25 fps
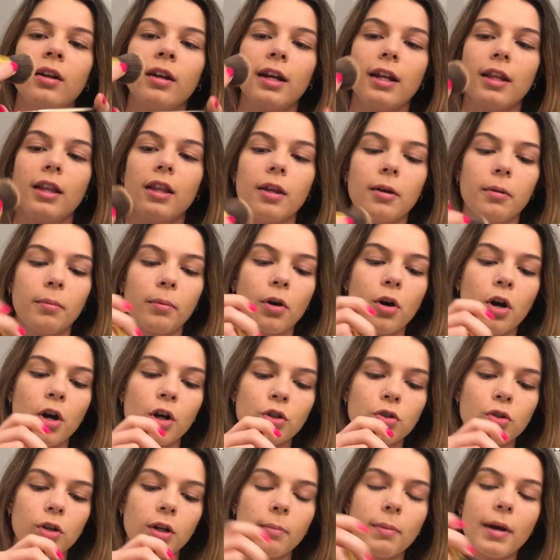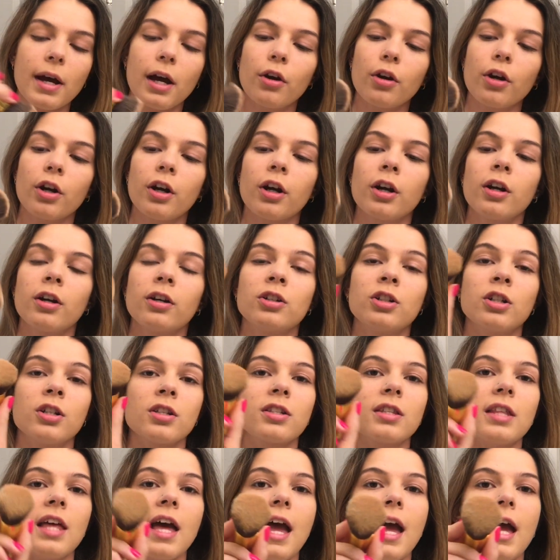in the contouring powder,
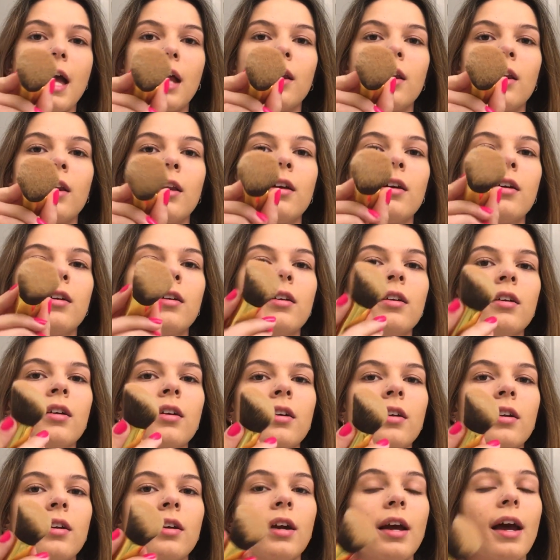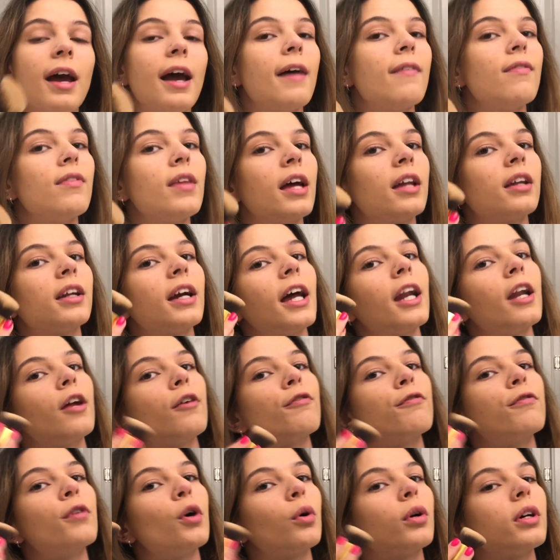just the end, and then kind
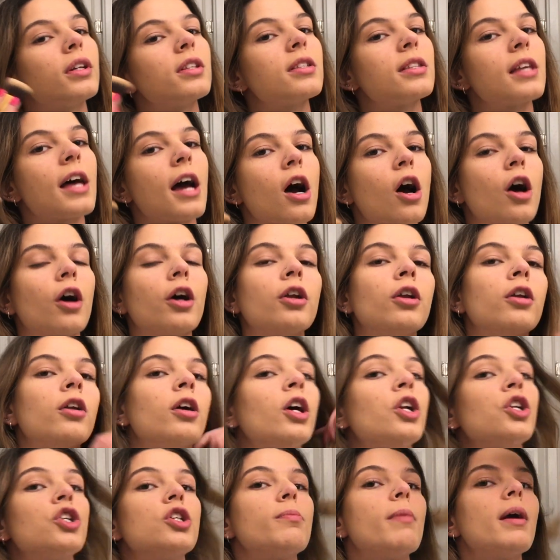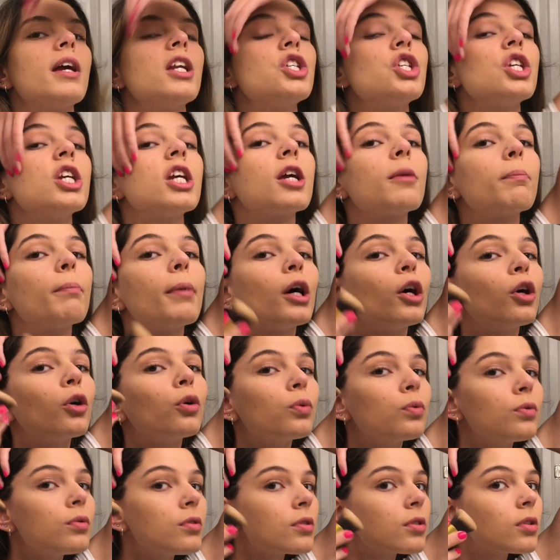of focus that on under my
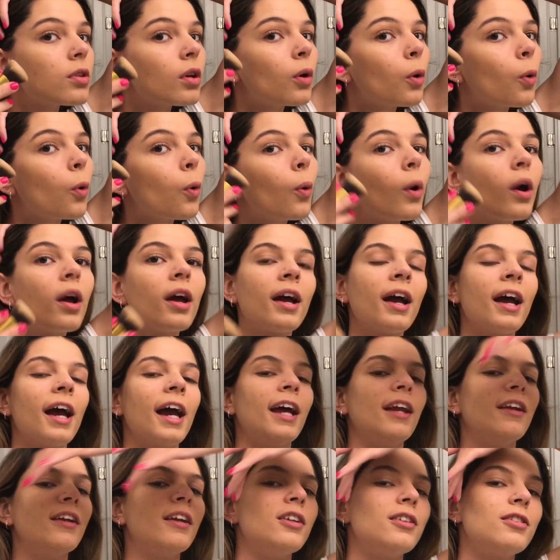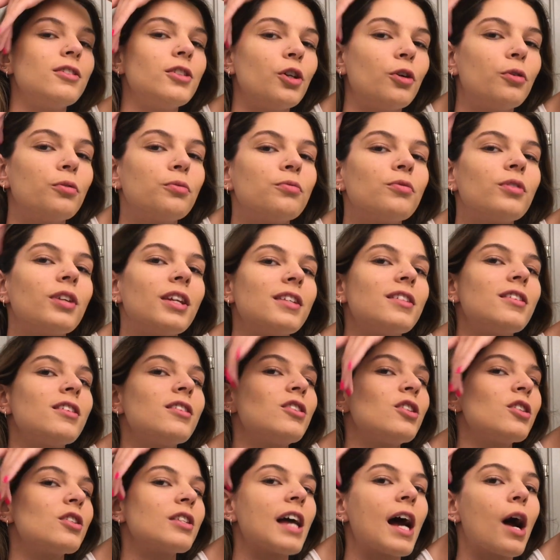cheekbones. And this
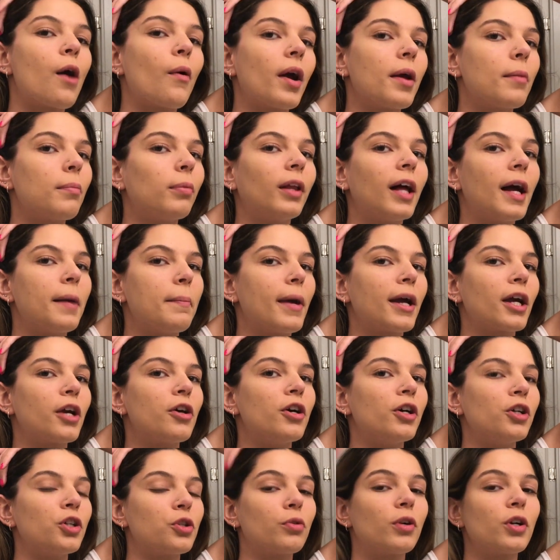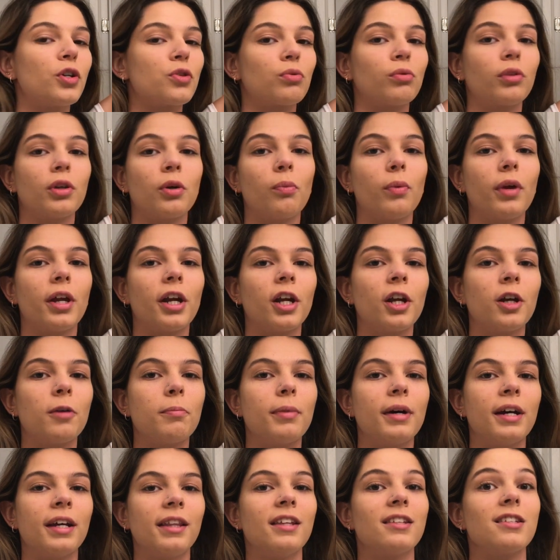is just how I apply my contour. It's really weird,
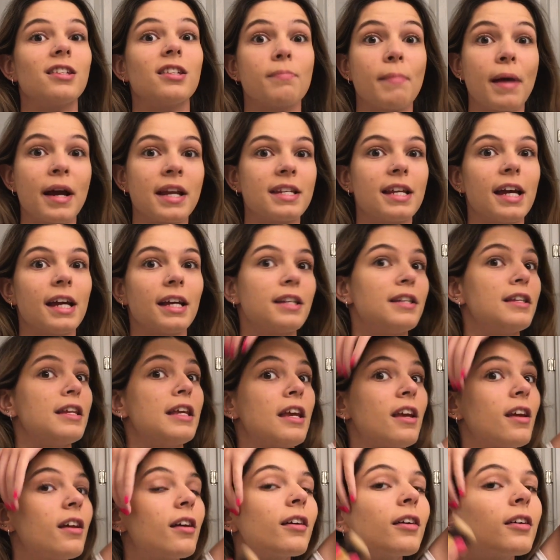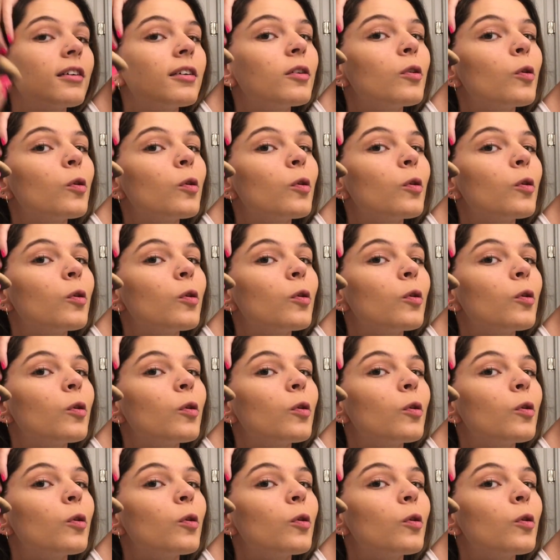but this is my technique.